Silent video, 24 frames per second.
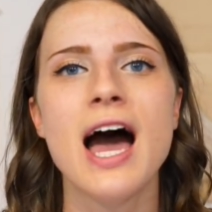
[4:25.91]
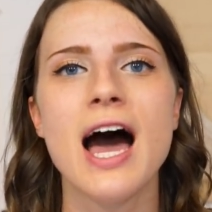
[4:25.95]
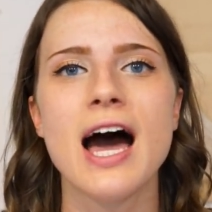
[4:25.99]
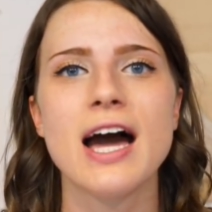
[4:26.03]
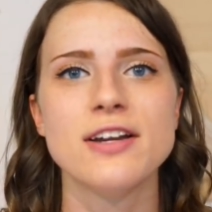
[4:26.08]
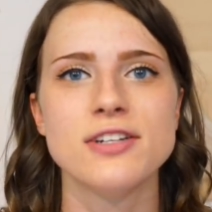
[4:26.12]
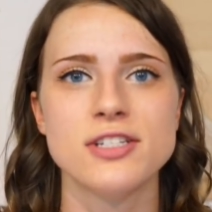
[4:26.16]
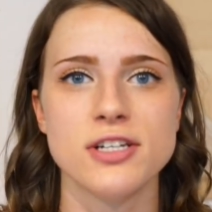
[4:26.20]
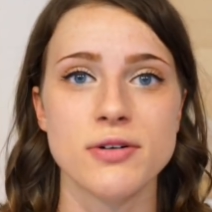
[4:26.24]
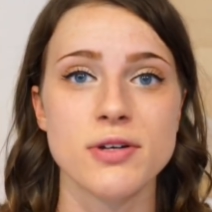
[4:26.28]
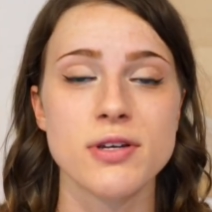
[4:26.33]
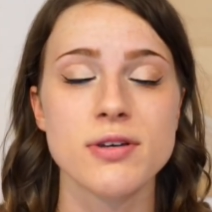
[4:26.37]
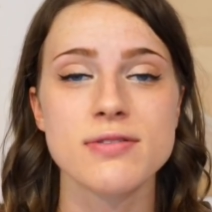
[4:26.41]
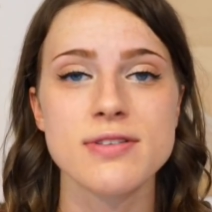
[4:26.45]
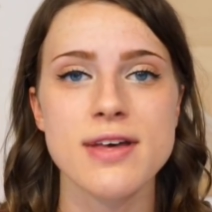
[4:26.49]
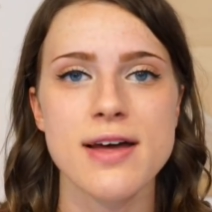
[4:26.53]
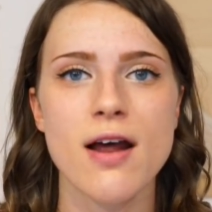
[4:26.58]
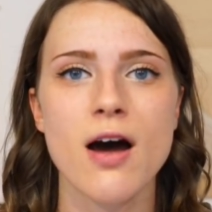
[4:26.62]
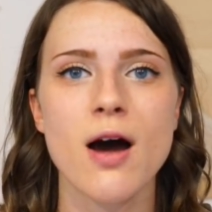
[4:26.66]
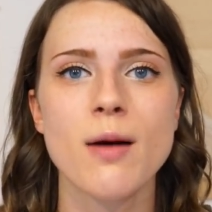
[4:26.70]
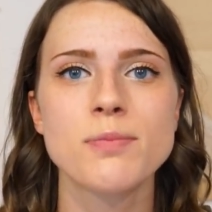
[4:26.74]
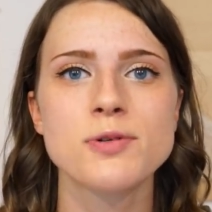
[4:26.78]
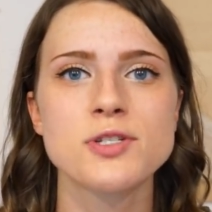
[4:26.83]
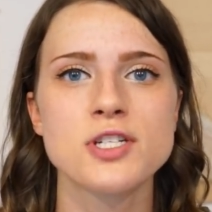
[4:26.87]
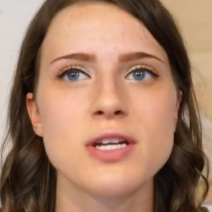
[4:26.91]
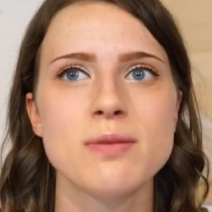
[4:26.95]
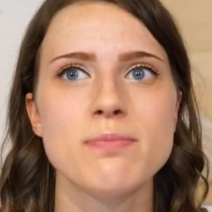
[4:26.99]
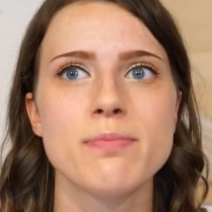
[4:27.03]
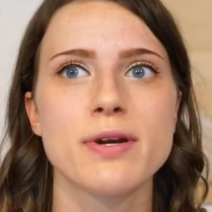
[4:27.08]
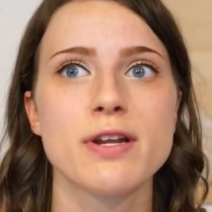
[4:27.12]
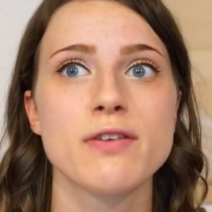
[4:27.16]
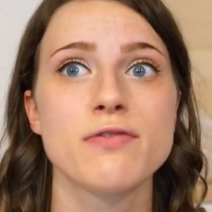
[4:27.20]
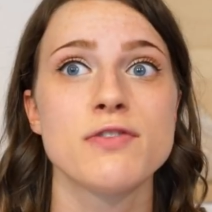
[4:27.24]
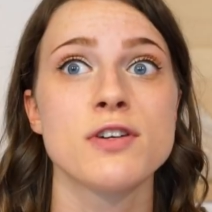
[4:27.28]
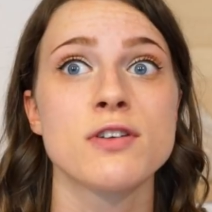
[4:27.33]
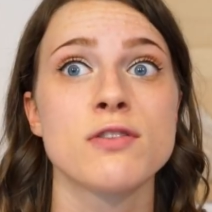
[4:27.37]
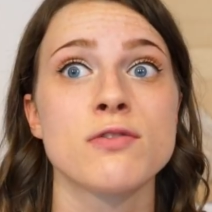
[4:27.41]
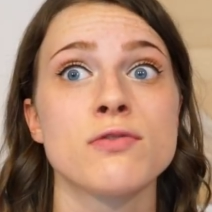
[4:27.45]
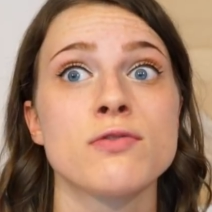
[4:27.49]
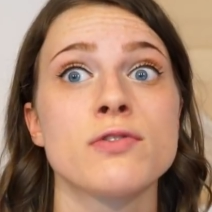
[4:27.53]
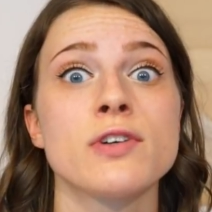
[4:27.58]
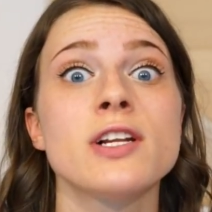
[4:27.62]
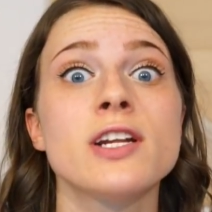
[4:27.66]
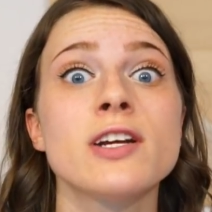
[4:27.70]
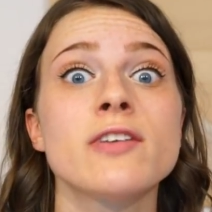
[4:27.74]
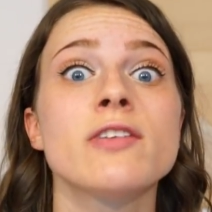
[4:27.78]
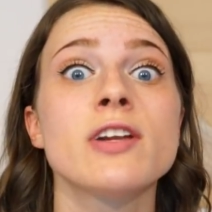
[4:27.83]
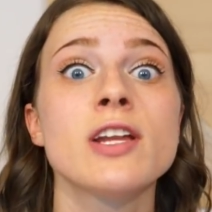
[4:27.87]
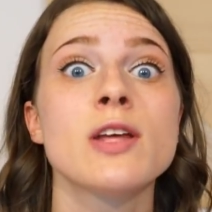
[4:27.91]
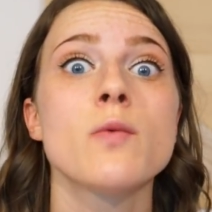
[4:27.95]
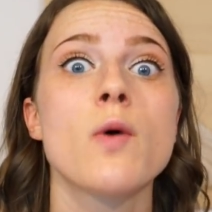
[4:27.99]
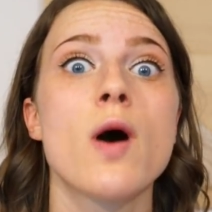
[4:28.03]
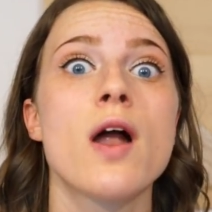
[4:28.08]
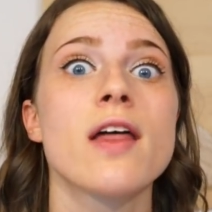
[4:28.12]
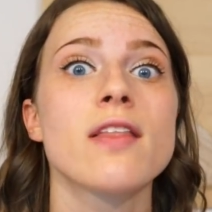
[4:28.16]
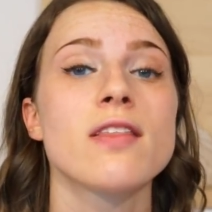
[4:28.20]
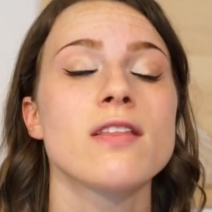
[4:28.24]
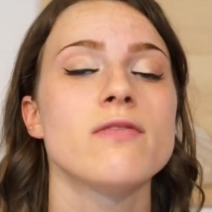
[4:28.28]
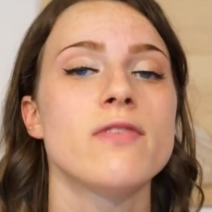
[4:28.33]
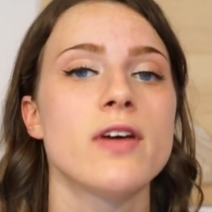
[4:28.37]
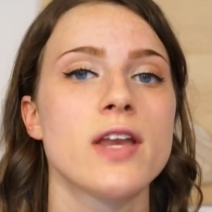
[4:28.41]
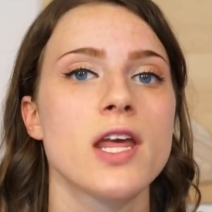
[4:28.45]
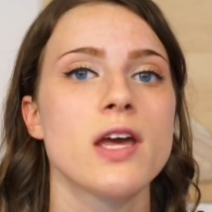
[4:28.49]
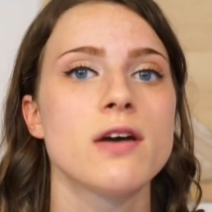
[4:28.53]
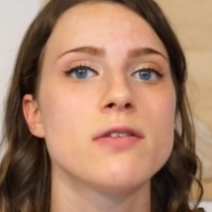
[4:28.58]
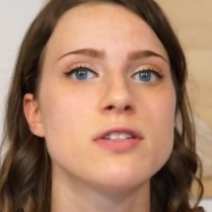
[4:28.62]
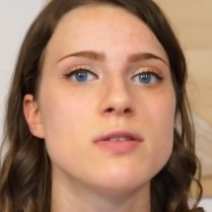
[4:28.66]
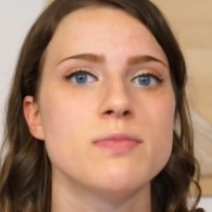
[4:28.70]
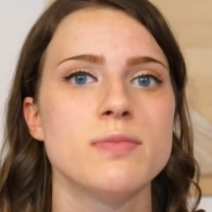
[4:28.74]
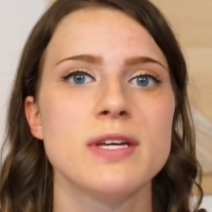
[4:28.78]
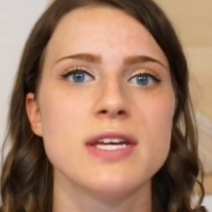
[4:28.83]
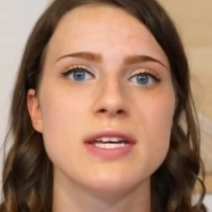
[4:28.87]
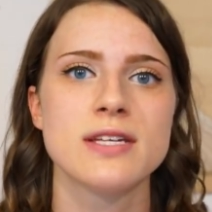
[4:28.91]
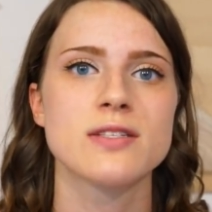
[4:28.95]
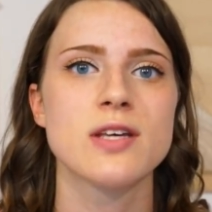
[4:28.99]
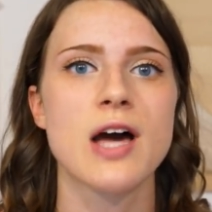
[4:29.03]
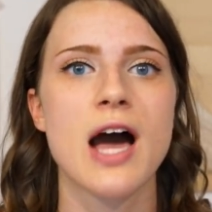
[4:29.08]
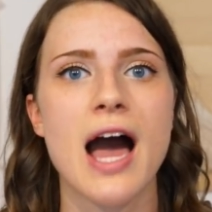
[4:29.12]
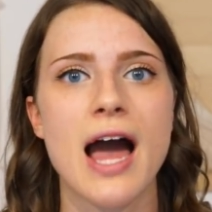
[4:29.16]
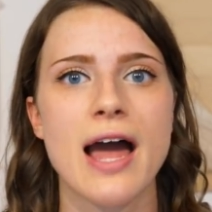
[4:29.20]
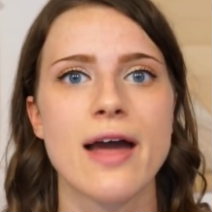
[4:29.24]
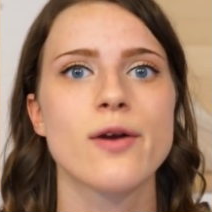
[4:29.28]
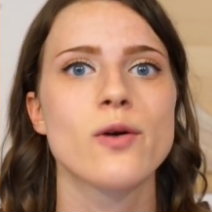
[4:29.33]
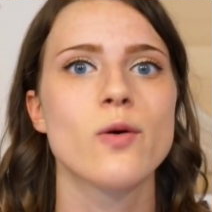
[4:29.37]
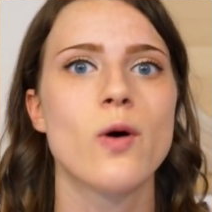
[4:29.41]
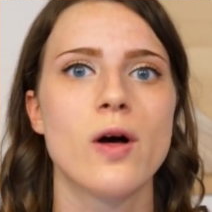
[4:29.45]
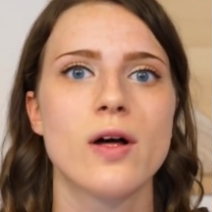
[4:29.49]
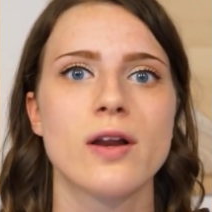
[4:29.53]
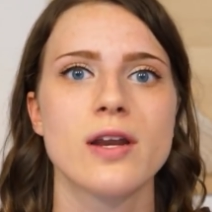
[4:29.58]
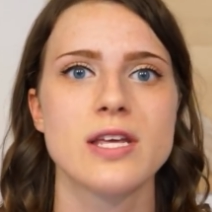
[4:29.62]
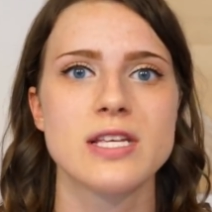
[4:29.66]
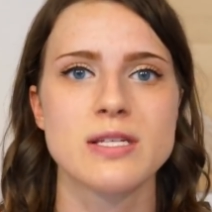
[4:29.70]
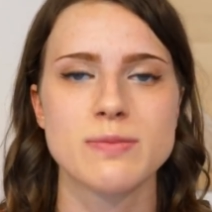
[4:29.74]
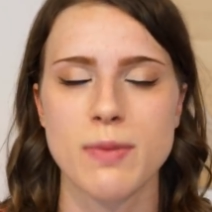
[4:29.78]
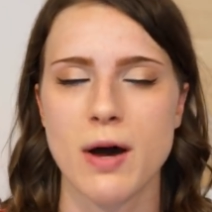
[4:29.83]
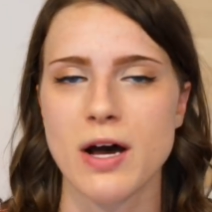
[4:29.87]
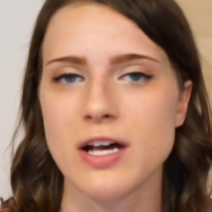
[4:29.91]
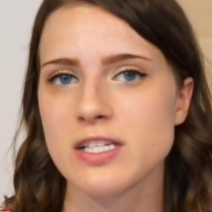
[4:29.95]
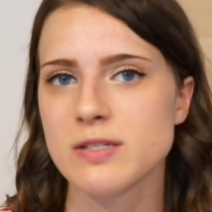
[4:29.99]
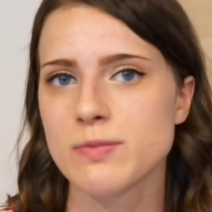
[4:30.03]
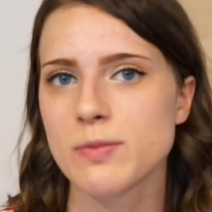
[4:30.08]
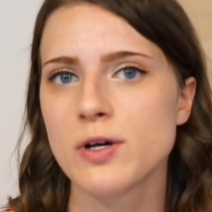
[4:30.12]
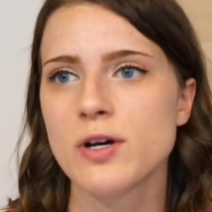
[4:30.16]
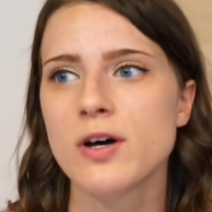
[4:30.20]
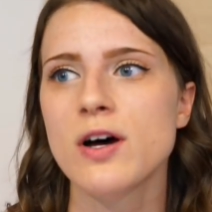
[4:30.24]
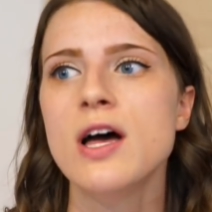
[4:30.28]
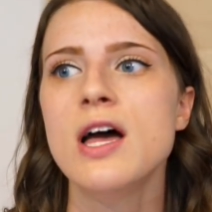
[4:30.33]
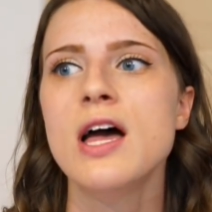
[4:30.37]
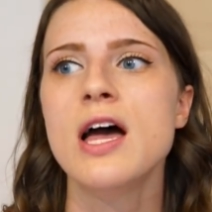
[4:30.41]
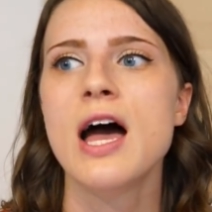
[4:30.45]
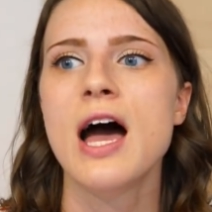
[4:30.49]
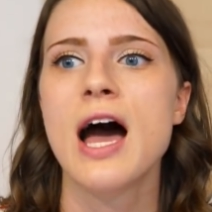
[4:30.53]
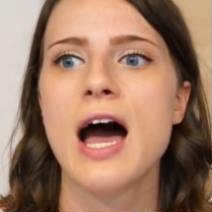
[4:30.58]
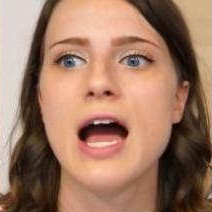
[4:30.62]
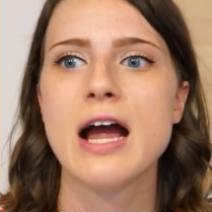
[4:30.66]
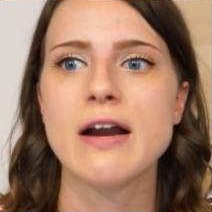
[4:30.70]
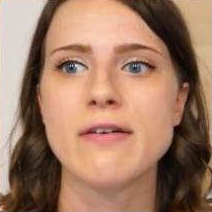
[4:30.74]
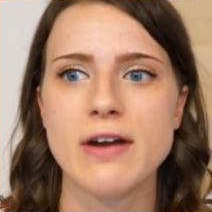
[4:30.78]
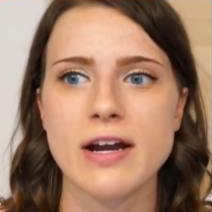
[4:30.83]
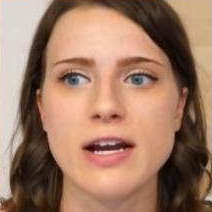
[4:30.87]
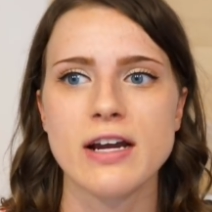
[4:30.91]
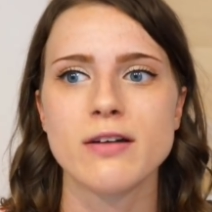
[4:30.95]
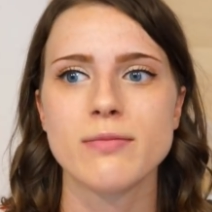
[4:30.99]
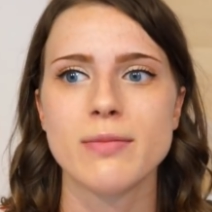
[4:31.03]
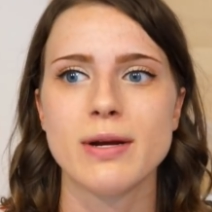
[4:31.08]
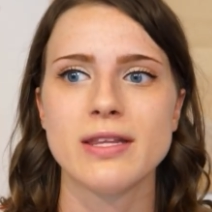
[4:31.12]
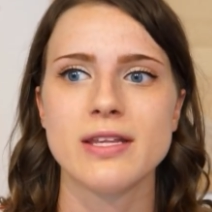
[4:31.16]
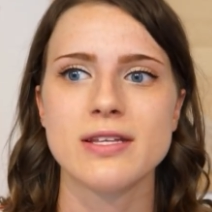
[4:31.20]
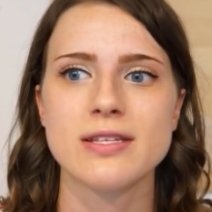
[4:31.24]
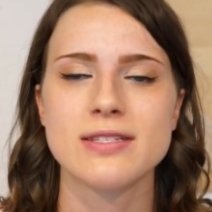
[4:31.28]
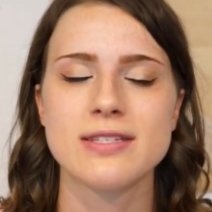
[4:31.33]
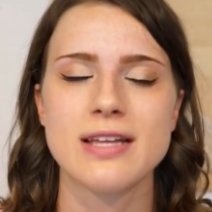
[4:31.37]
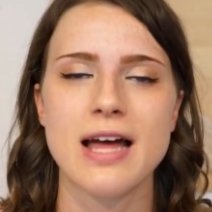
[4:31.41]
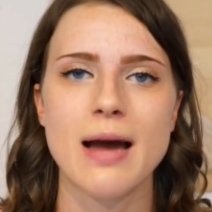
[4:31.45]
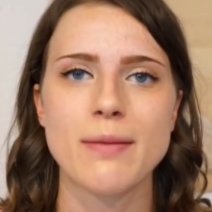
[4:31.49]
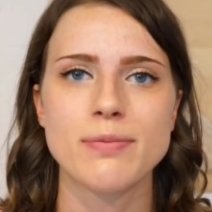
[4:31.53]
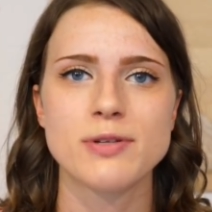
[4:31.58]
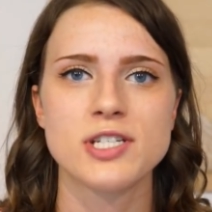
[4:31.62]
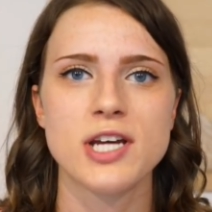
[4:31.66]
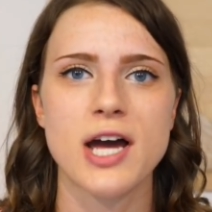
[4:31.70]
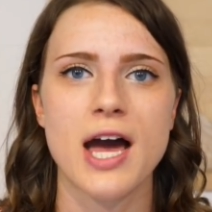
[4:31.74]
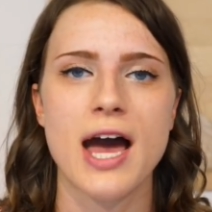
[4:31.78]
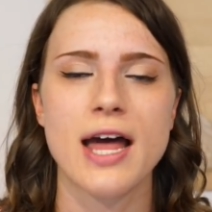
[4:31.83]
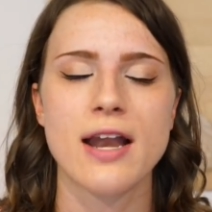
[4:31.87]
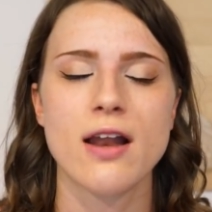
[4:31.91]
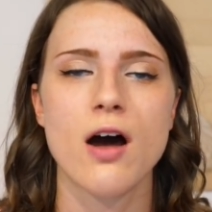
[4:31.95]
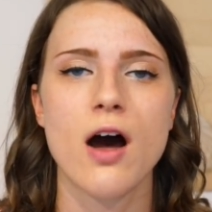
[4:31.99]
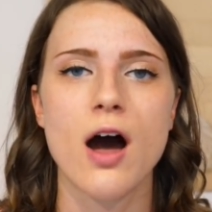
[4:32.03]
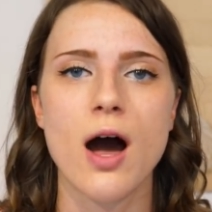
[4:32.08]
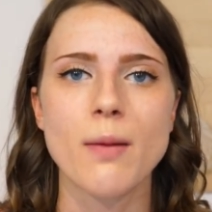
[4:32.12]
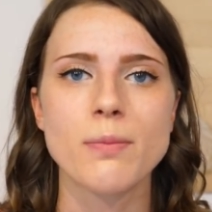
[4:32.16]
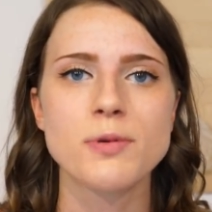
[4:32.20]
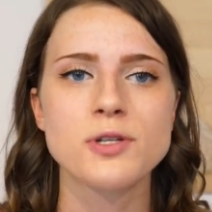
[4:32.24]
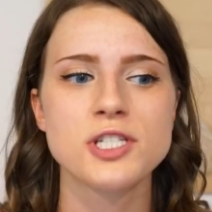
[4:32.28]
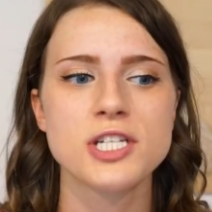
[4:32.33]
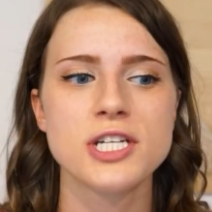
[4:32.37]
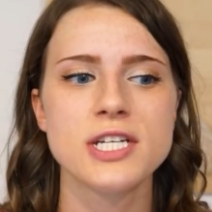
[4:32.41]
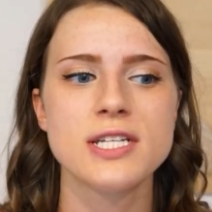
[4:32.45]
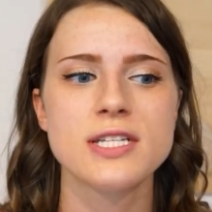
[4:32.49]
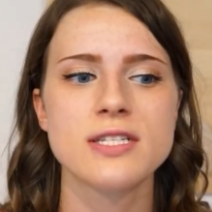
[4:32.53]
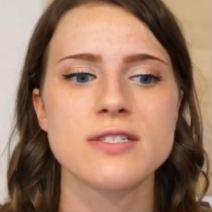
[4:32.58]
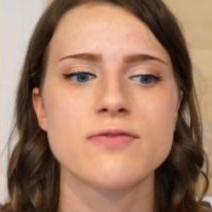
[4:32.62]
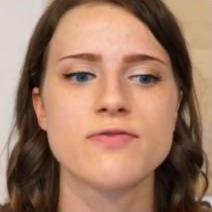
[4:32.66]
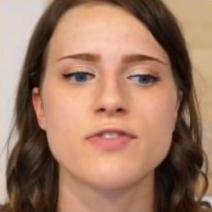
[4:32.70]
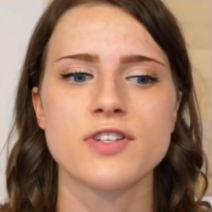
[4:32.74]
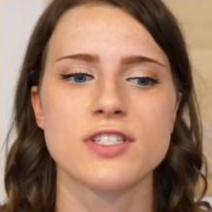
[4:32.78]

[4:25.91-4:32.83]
I don't use that option, but if you're really, really wanting the video to be as high quality as possible, I recommend the Snapchat options.